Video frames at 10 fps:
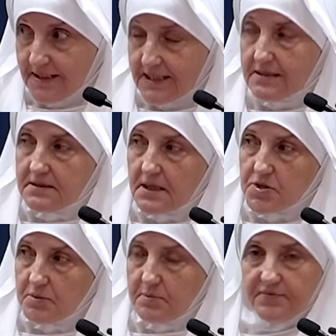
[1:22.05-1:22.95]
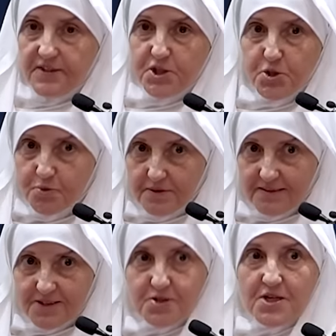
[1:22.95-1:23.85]
It doesn't befit you.
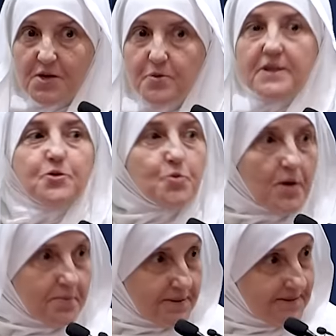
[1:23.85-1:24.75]
This is how we grew up.